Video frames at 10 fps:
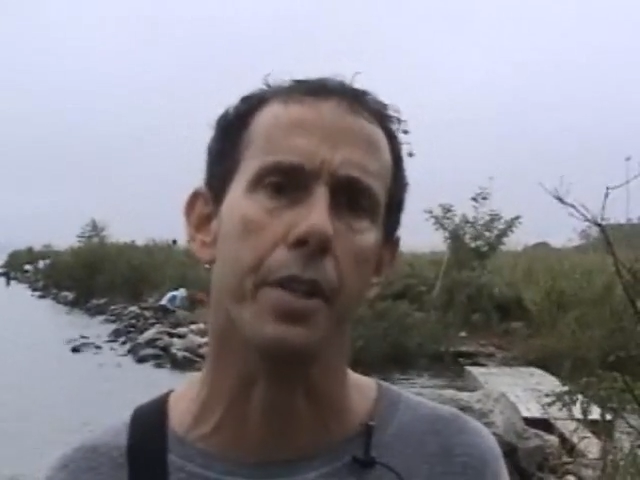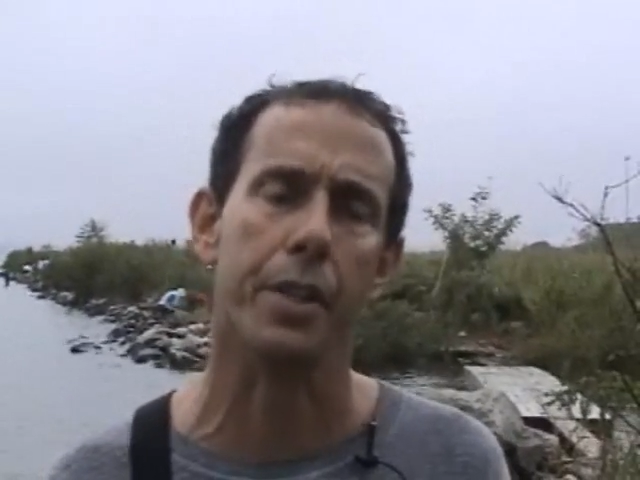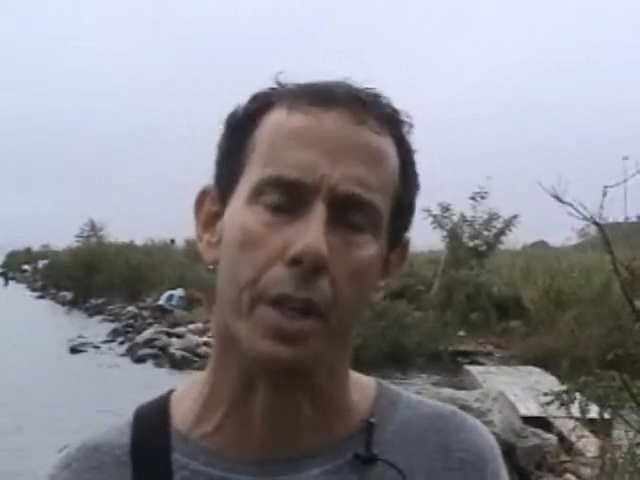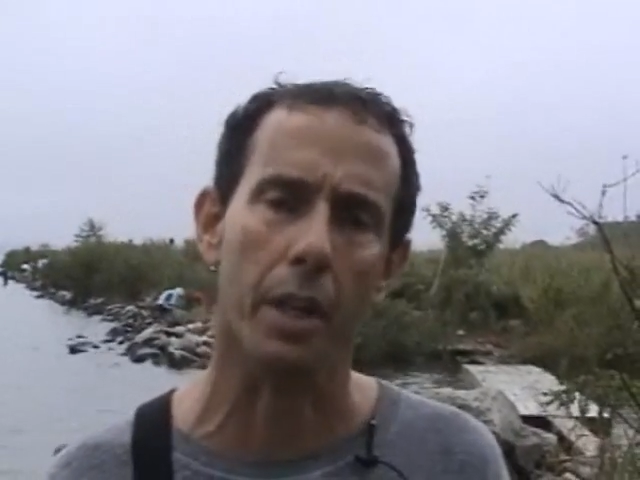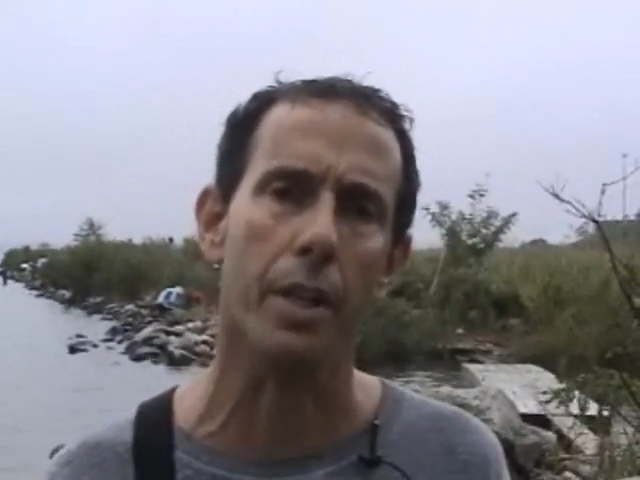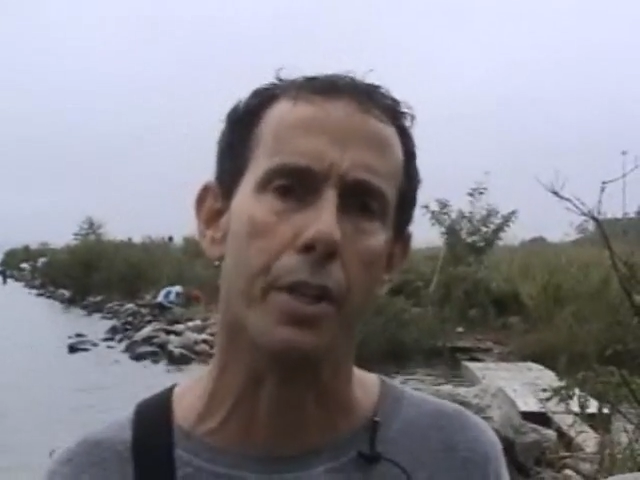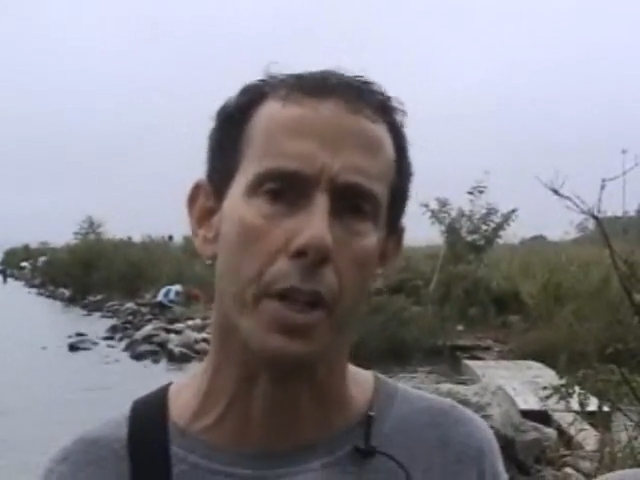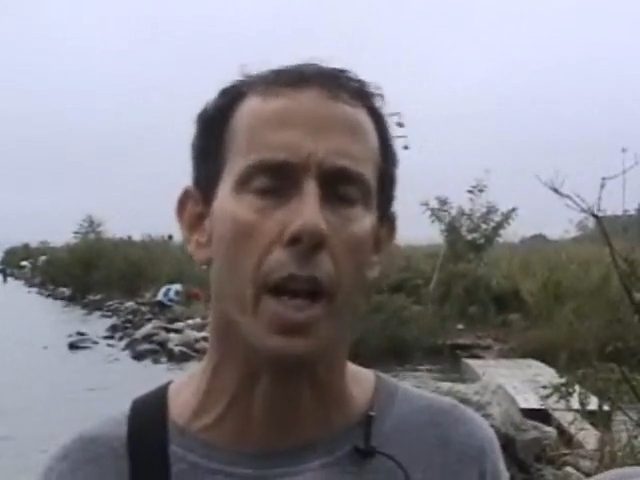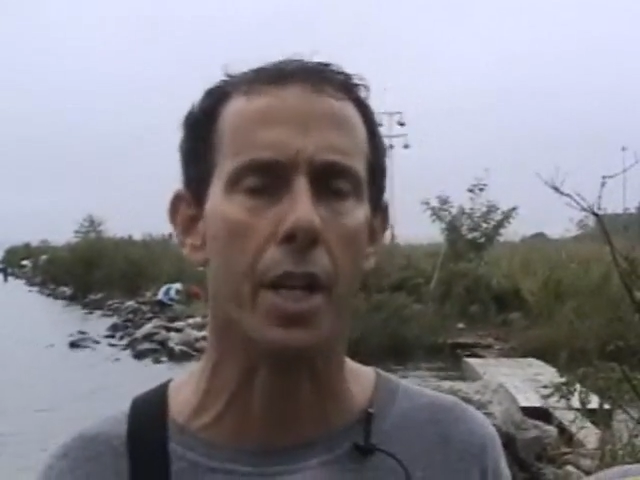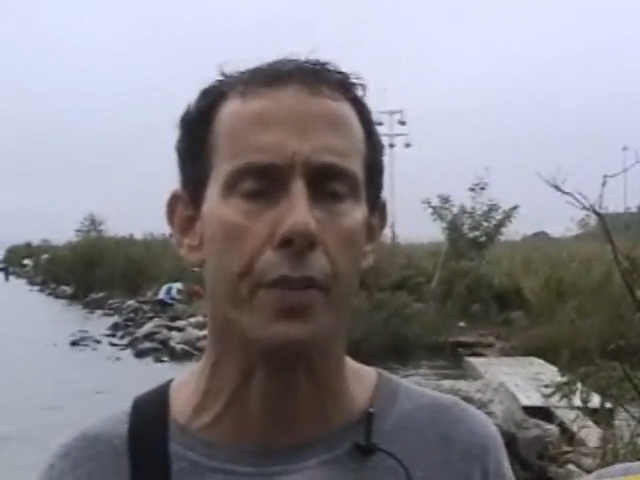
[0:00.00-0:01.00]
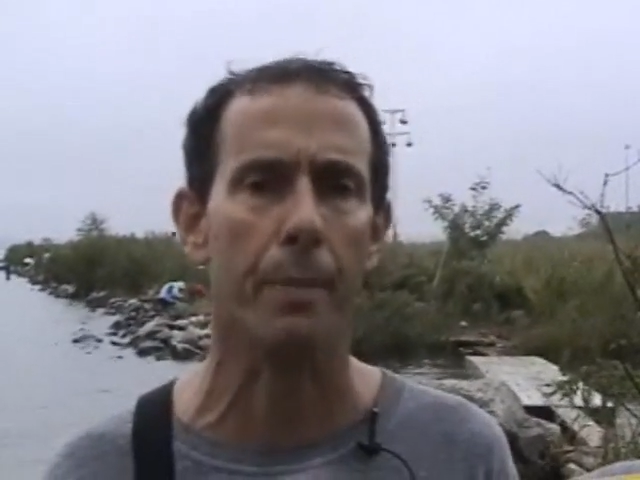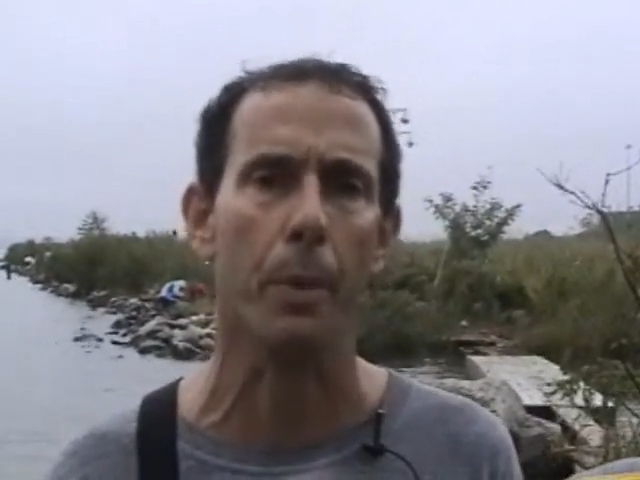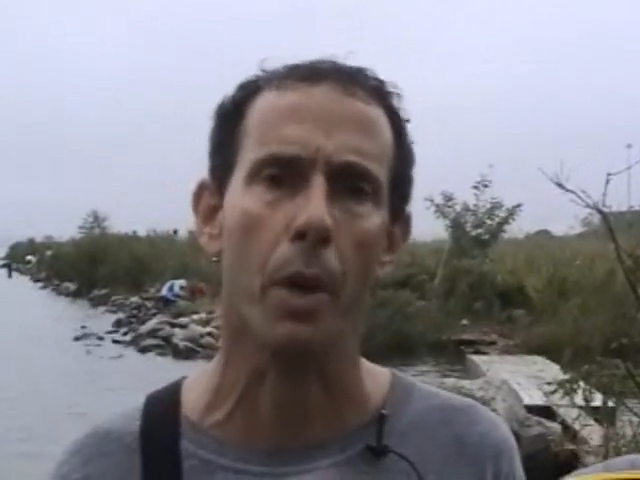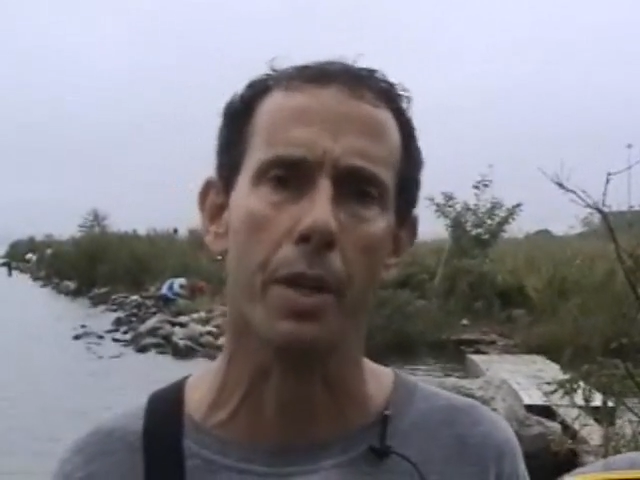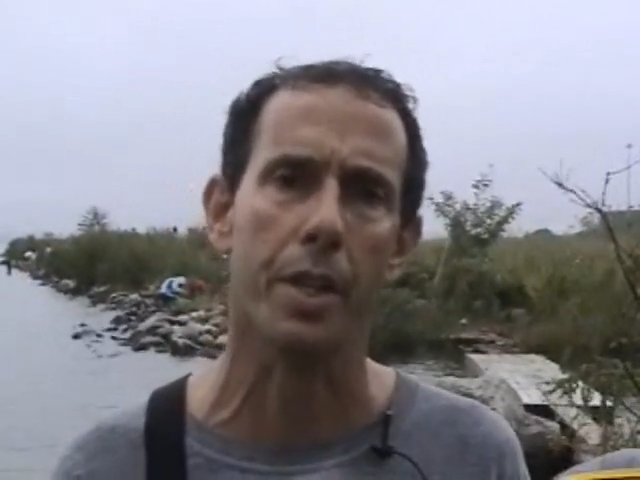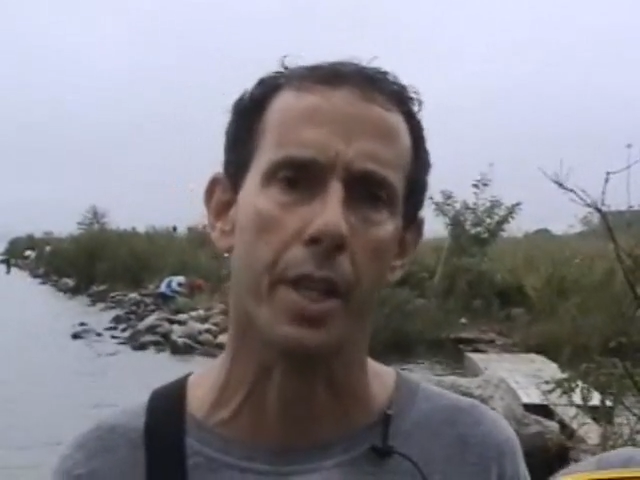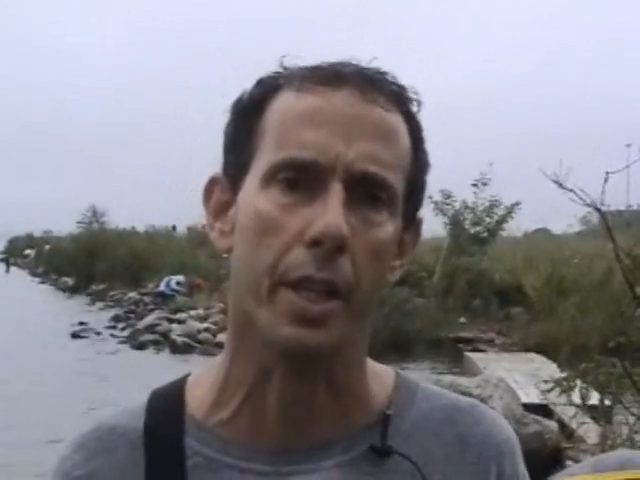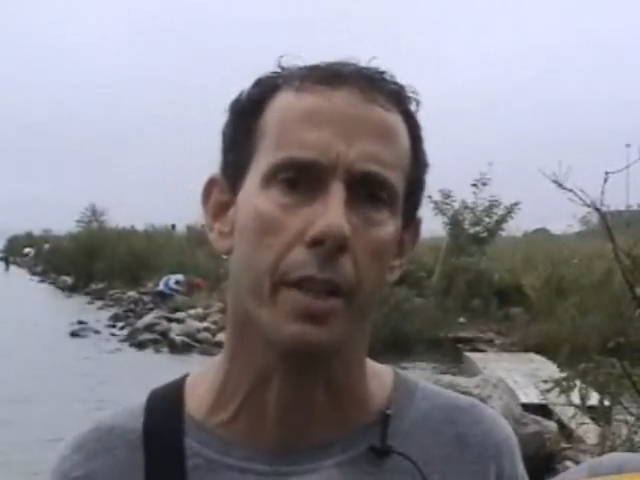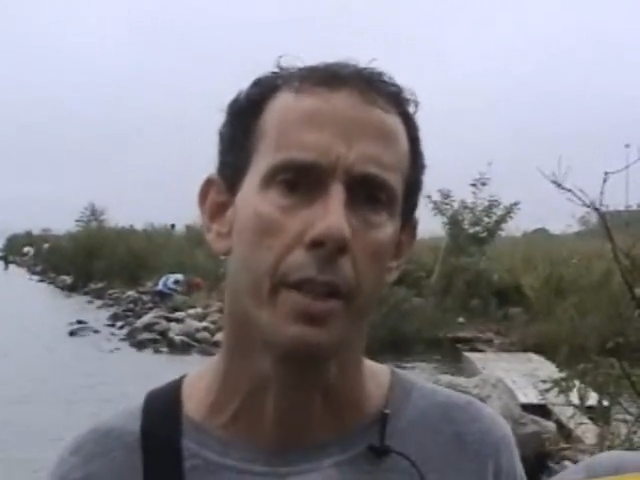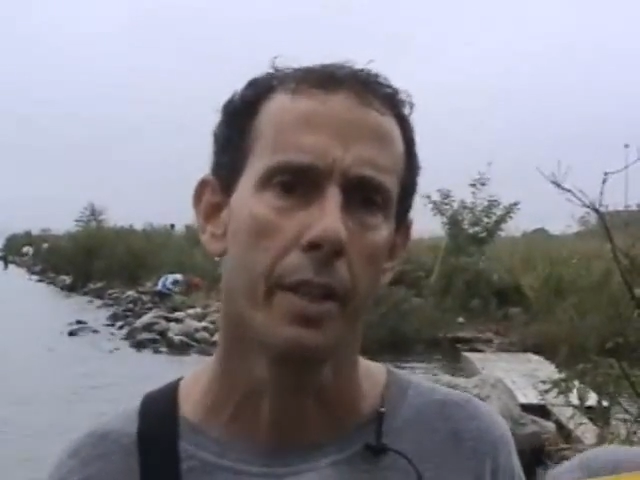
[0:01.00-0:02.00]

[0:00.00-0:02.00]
discarded trash from the watershed.